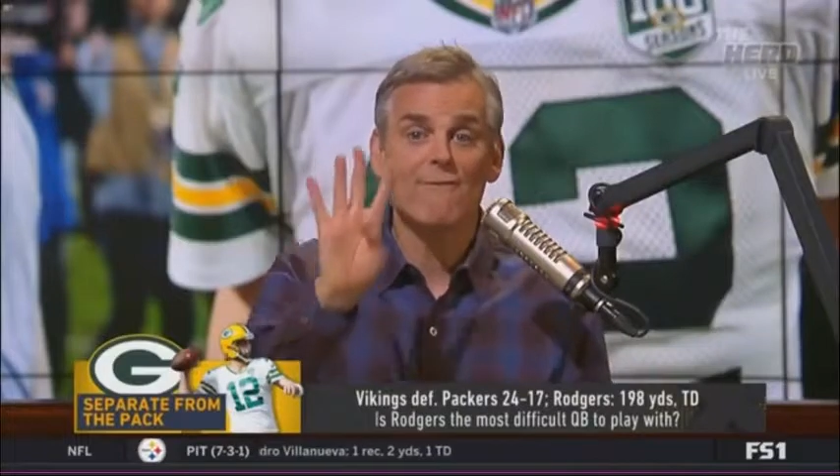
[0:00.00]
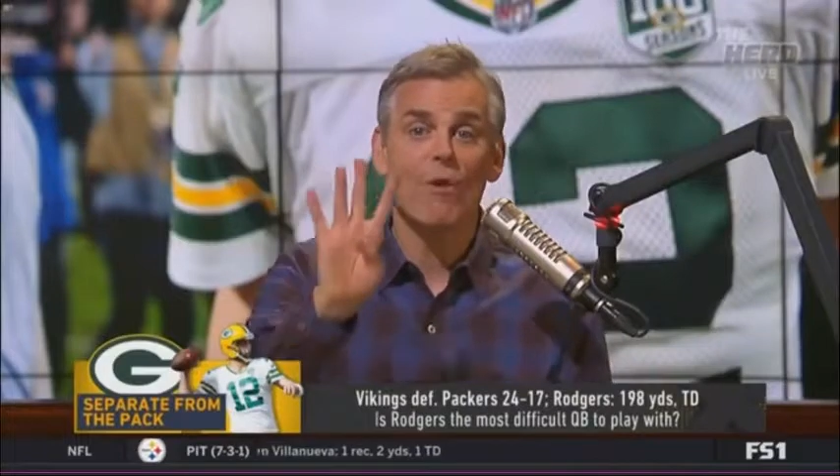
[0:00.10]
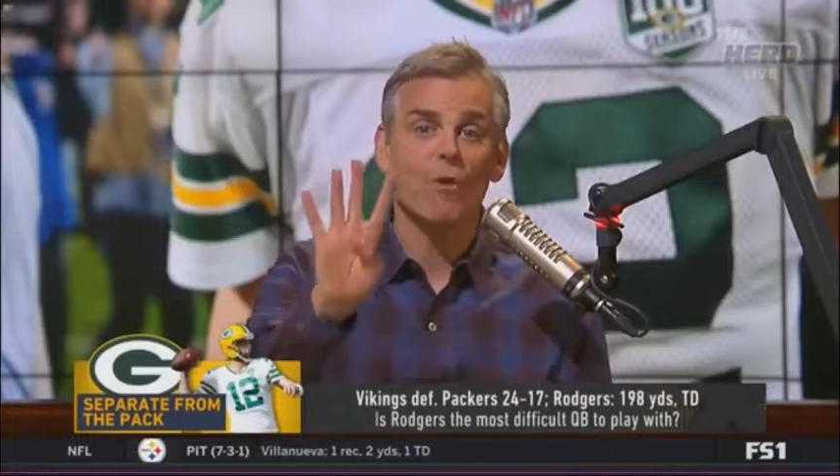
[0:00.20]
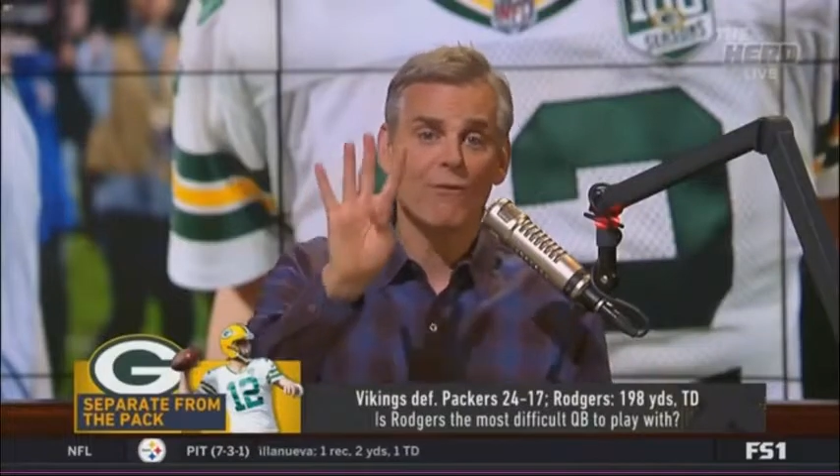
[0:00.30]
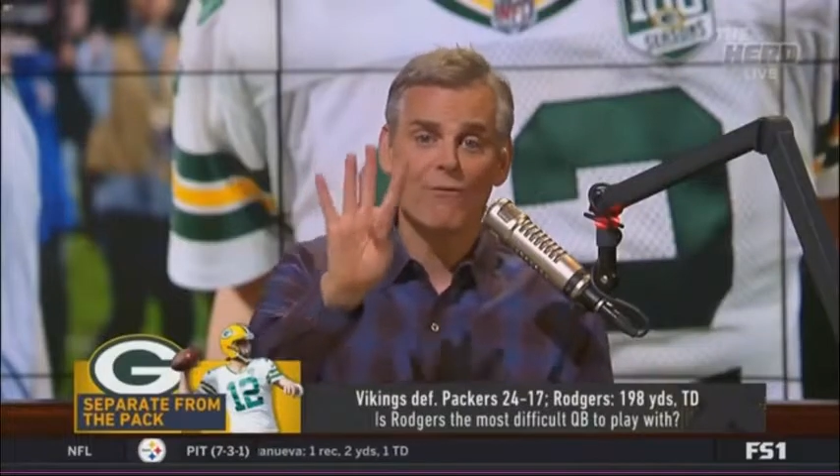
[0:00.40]

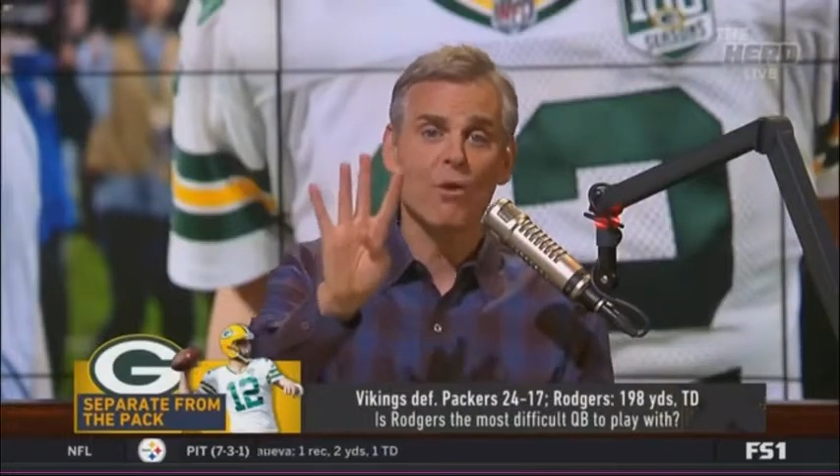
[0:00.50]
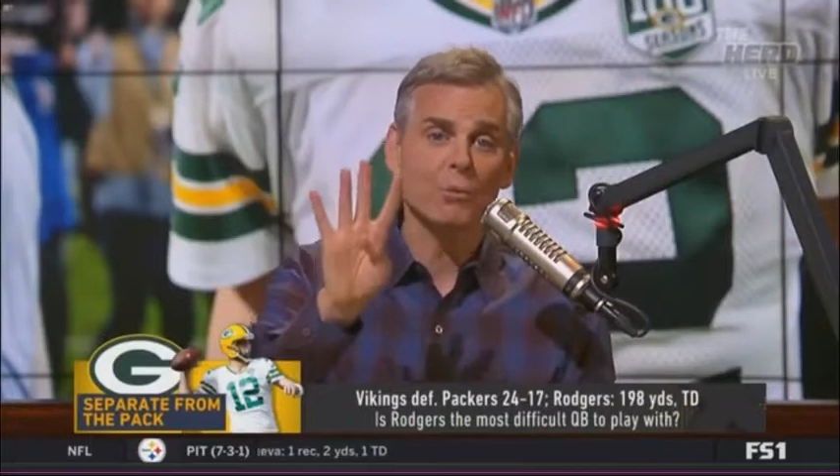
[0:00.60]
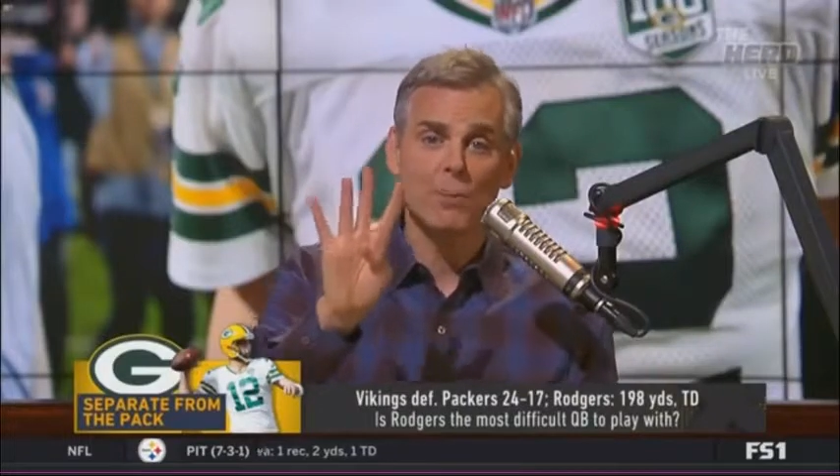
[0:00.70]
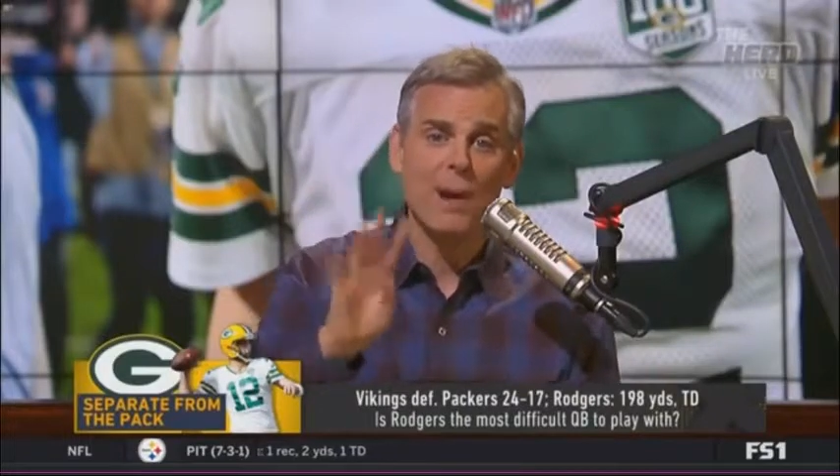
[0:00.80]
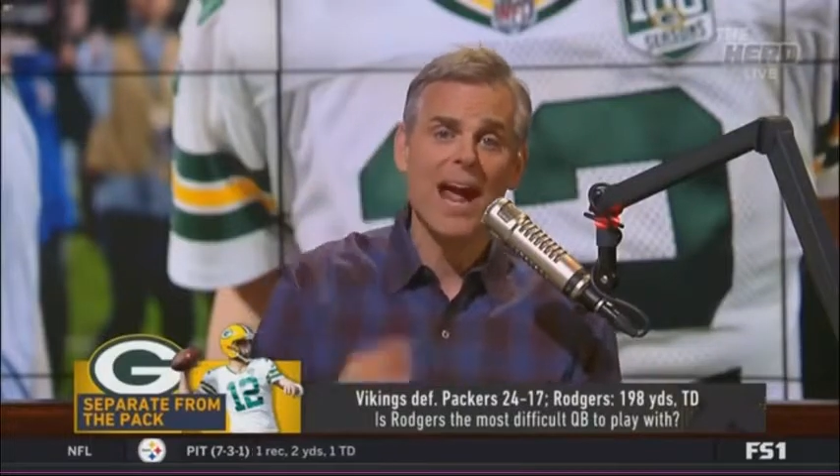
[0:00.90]
four
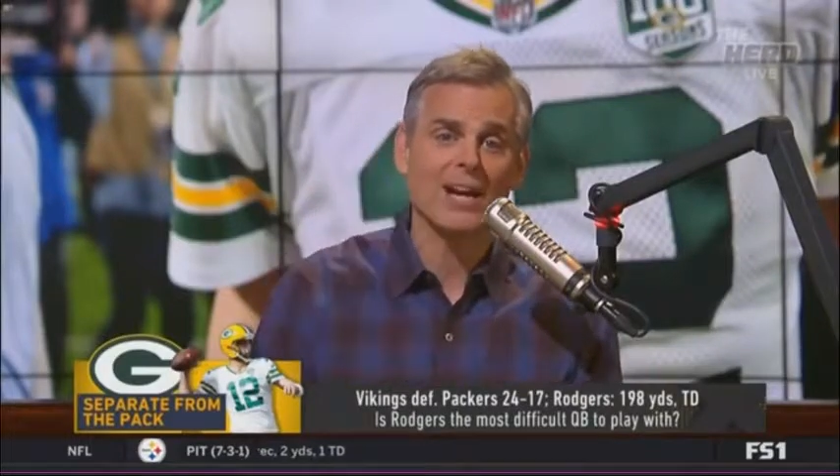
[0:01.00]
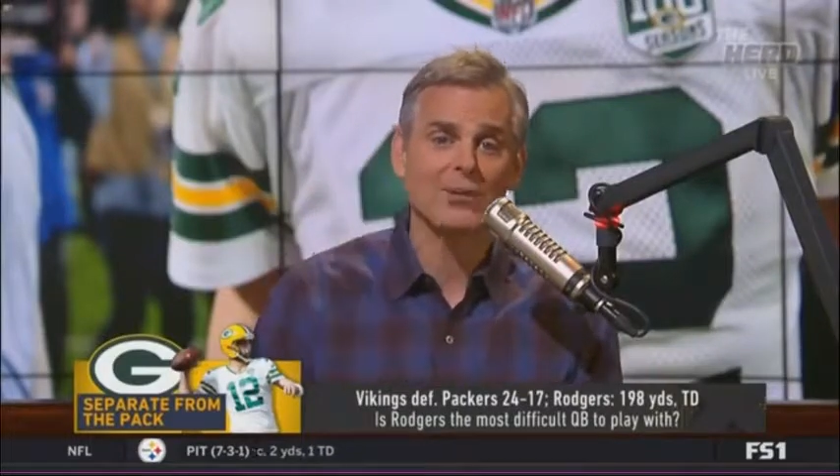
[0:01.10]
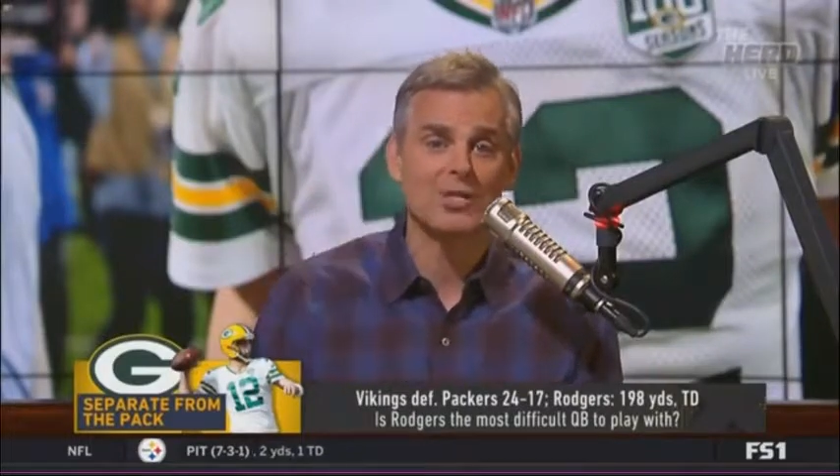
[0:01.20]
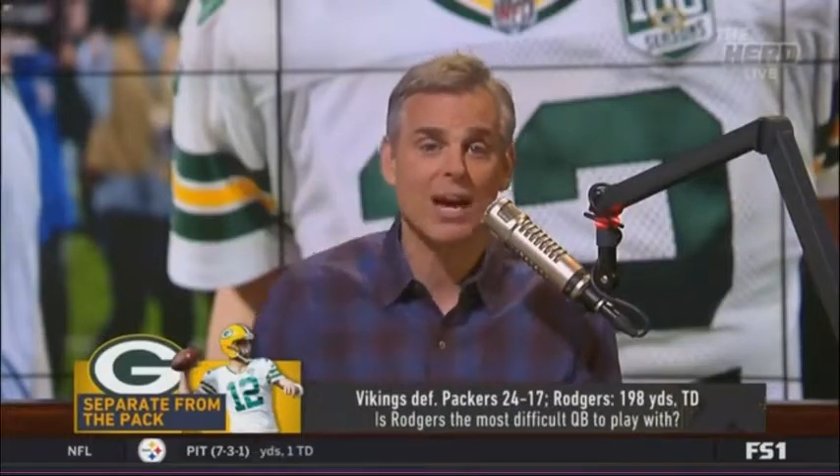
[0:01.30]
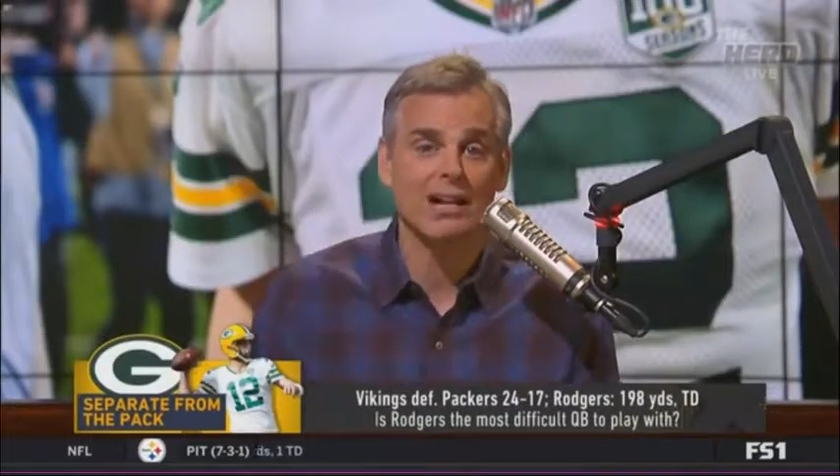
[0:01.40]
former Packers